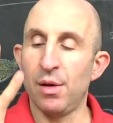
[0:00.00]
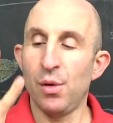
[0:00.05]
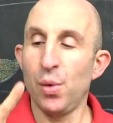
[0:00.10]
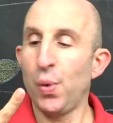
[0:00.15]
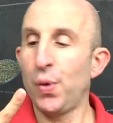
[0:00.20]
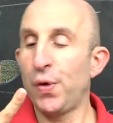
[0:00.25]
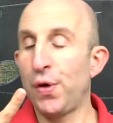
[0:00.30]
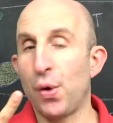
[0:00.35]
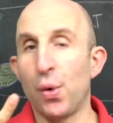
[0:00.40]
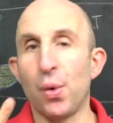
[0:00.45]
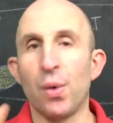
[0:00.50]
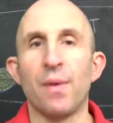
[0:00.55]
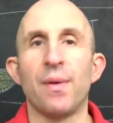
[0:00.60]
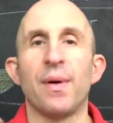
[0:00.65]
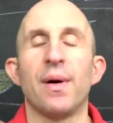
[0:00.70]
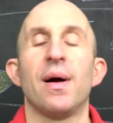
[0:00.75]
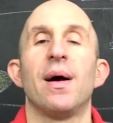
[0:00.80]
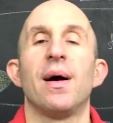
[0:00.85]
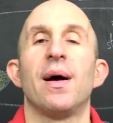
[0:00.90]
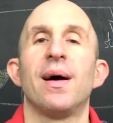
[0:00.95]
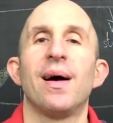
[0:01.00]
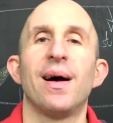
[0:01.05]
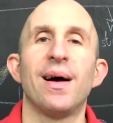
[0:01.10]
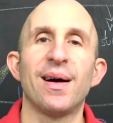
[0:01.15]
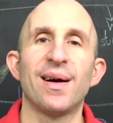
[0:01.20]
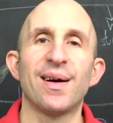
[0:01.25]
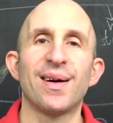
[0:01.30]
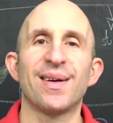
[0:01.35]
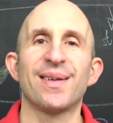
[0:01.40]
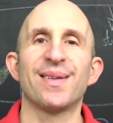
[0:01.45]
Whew.
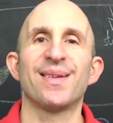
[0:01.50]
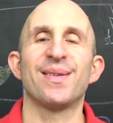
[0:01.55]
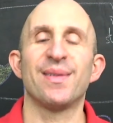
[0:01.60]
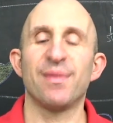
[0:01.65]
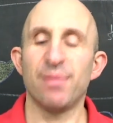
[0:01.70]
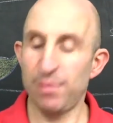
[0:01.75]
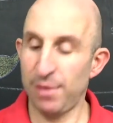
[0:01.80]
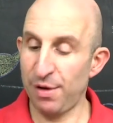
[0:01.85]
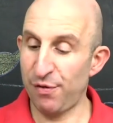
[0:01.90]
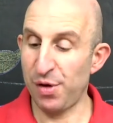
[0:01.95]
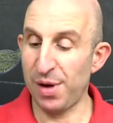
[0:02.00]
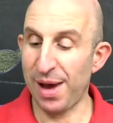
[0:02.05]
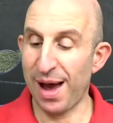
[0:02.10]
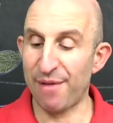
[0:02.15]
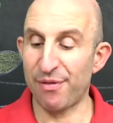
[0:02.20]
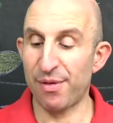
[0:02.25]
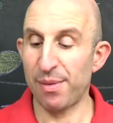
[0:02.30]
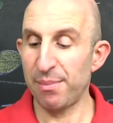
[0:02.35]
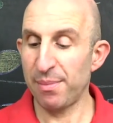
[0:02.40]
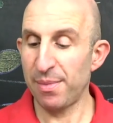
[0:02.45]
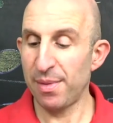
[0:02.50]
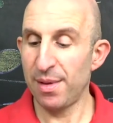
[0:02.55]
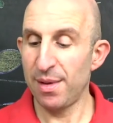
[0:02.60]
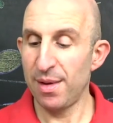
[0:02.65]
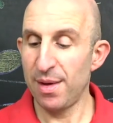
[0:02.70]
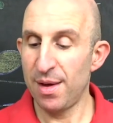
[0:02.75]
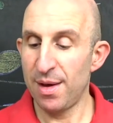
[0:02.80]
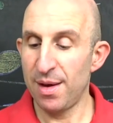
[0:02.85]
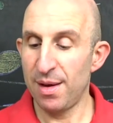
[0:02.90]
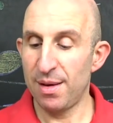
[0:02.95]
If you have them,
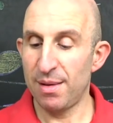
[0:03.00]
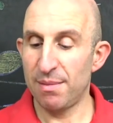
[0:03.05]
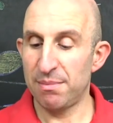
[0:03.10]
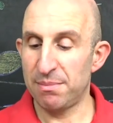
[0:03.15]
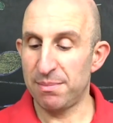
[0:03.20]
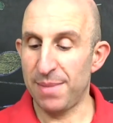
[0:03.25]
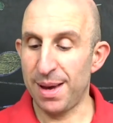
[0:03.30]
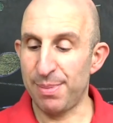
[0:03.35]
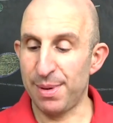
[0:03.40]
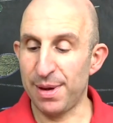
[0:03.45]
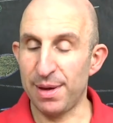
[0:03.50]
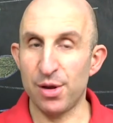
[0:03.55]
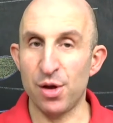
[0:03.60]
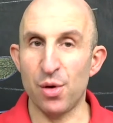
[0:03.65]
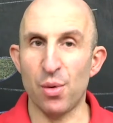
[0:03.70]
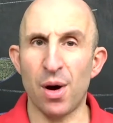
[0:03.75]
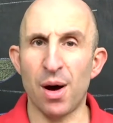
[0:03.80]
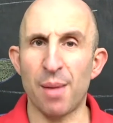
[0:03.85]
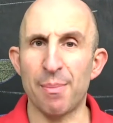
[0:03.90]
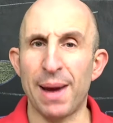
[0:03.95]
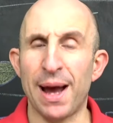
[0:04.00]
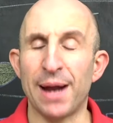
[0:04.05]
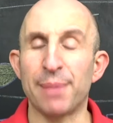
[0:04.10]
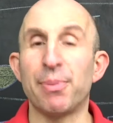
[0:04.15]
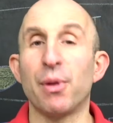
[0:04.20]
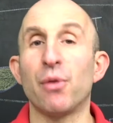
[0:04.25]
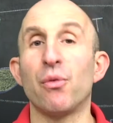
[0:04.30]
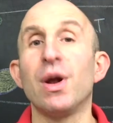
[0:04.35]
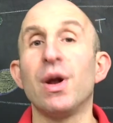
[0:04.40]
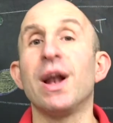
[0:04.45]
maybe you are mad.
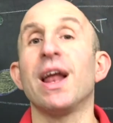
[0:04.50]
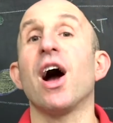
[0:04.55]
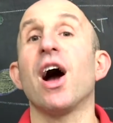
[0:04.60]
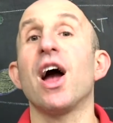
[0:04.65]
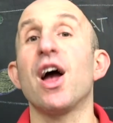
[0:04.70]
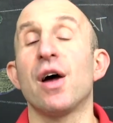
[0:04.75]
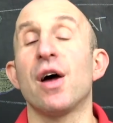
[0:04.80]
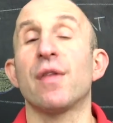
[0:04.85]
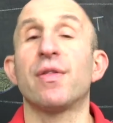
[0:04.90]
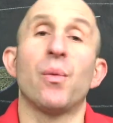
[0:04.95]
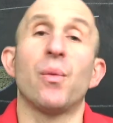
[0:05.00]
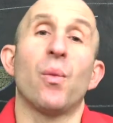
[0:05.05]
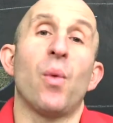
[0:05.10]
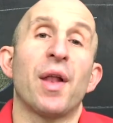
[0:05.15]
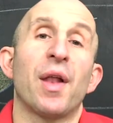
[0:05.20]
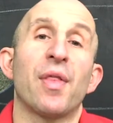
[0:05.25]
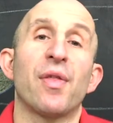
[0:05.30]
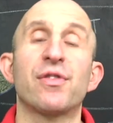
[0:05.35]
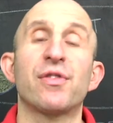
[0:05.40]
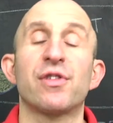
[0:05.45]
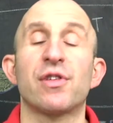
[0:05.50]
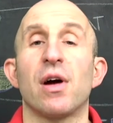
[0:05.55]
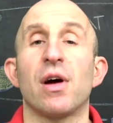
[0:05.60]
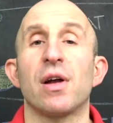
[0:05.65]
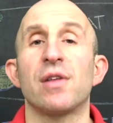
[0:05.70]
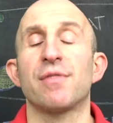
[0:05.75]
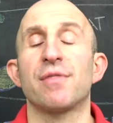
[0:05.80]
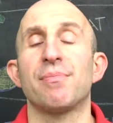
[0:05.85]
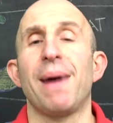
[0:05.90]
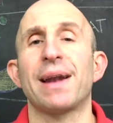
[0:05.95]
But really, I heard that one of the
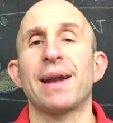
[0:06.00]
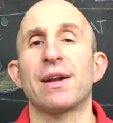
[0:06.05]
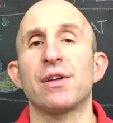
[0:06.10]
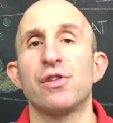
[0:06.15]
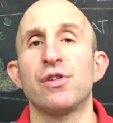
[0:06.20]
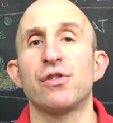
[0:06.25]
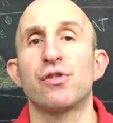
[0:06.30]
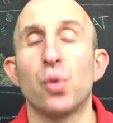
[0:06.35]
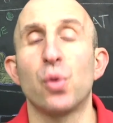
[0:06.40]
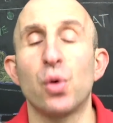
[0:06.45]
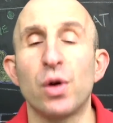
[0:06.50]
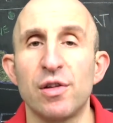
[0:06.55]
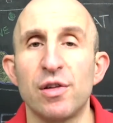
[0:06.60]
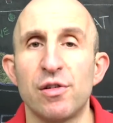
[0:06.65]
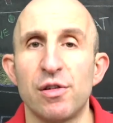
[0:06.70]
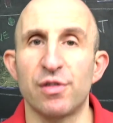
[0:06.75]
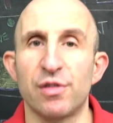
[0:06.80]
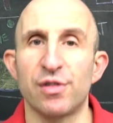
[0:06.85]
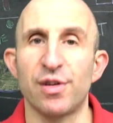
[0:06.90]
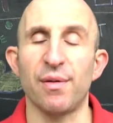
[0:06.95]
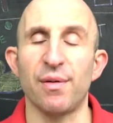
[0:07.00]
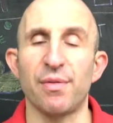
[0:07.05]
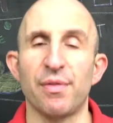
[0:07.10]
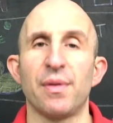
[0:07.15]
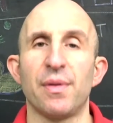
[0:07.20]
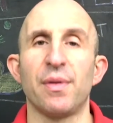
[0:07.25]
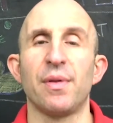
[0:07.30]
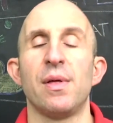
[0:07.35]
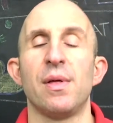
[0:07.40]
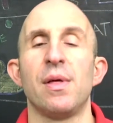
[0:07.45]
signs of madness is talking to yourself.
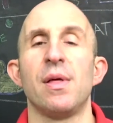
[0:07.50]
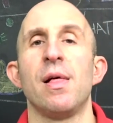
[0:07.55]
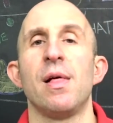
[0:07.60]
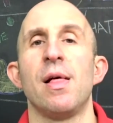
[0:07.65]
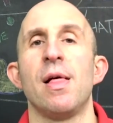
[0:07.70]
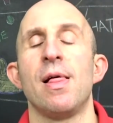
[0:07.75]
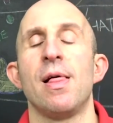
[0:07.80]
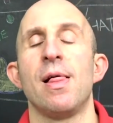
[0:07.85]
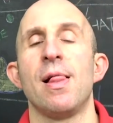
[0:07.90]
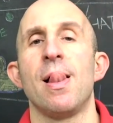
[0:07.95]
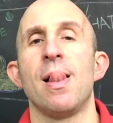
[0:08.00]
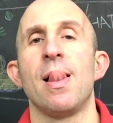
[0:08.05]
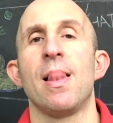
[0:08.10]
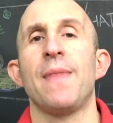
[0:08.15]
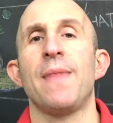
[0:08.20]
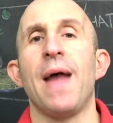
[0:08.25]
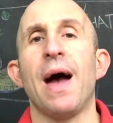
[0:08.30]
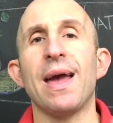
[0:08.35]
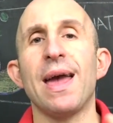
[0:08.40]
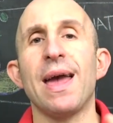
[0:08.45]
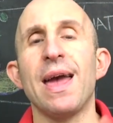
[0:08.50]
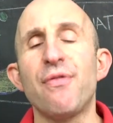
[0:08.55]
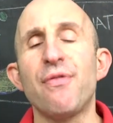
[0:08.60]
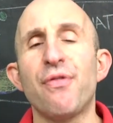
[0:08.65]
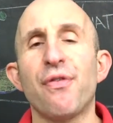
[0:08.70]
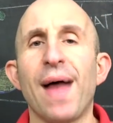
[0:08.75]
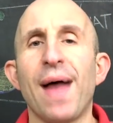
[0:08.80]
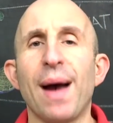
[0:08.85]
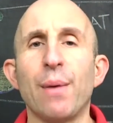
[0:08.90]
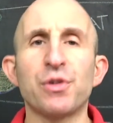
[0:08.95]
Now,
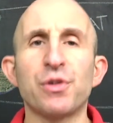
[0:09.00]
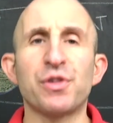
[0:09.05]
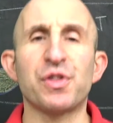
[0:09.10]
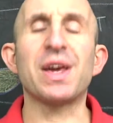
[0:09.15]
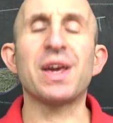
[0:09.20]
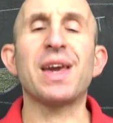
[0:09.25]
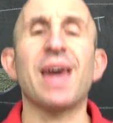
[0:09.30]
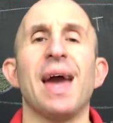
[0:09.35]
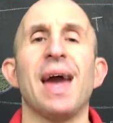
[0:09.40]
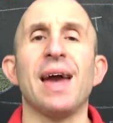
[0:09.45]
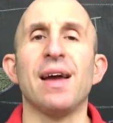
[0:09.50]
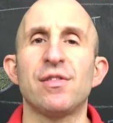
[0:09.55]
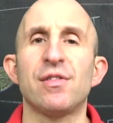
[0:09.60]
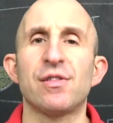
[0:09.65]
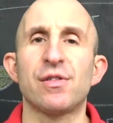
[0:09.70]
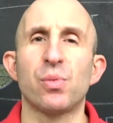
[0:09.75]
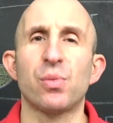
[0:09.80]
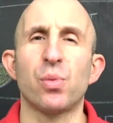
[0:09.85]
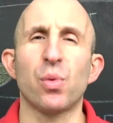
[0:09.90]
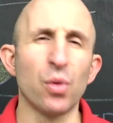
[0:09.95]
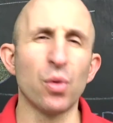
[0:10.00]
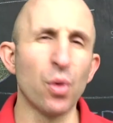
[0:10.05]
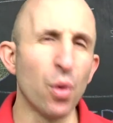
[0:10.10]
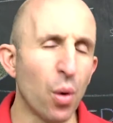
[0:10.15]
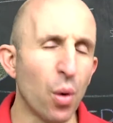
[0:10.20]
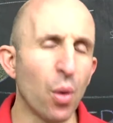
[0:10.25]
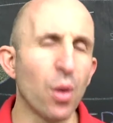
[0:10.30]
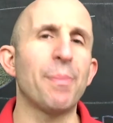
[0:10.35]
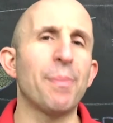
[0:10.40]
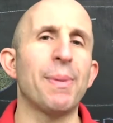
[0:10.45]
if that was the case, we're
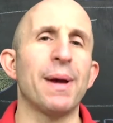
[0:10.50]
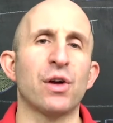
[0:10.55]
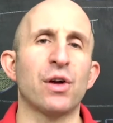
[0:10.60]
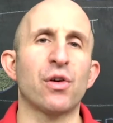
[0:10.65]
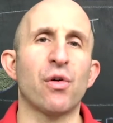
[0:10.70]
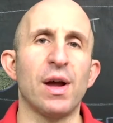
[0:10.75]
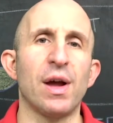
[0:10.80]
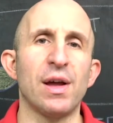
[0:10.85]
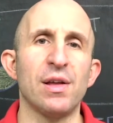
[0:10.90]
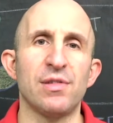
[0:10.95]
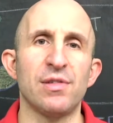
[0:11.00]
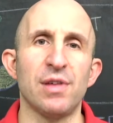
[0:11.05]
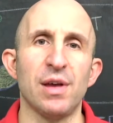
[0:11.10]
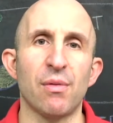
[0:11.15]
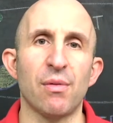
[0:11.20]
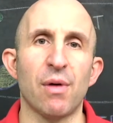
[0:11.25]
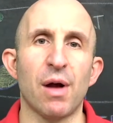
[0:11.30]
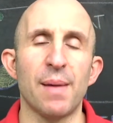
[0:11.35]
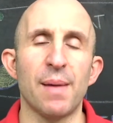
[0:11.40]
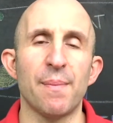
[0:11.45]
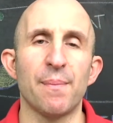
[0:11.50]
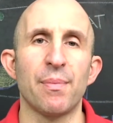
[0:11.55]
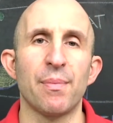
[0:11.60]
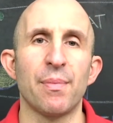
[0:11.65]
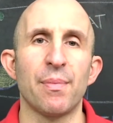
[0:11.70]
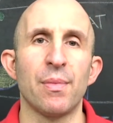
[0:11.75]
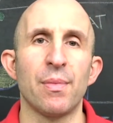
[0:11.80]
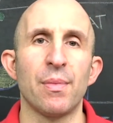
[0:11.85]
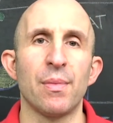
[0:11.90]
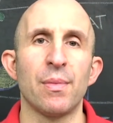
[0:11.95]
all a bit crazy, right?
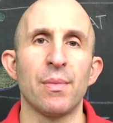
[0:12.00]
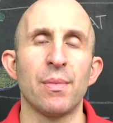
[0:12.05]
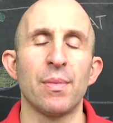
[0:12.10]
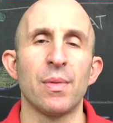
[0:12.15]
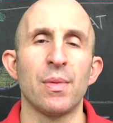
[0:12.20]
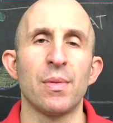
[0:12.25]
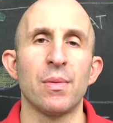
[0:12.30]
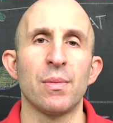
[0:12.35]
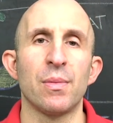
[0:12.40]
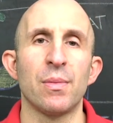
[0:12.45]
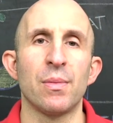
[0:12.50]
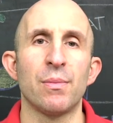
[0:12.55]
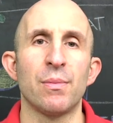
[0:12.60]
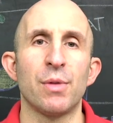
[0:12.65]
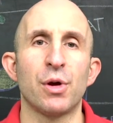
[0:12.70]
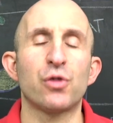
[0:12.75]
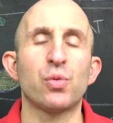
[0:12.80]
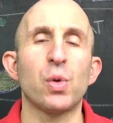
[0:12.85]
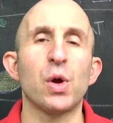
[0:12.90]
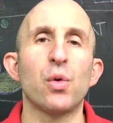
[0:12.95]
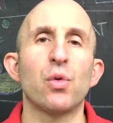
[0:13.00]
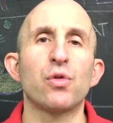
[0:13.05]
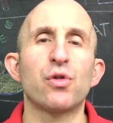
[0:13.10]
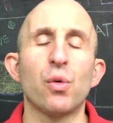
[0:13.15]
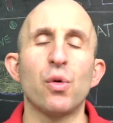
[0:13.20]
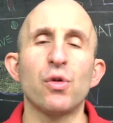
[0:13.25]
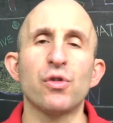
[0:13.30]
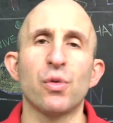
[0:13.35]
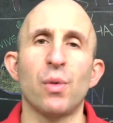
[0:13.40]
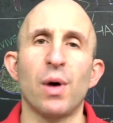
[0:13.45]
Because we all
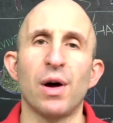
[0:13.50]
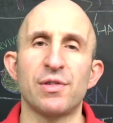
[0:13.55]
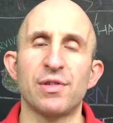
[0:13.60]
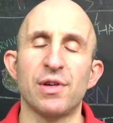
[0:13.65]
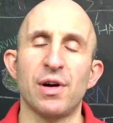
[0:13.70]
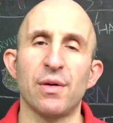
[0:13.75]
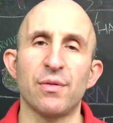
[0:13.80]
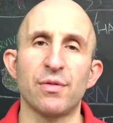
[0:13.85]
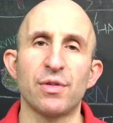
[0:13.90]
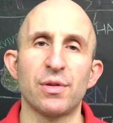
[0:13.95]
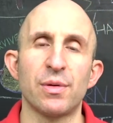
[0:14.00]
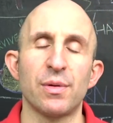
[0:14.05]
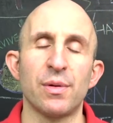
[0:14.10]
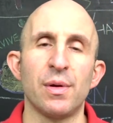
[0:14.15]
talk to ourselves.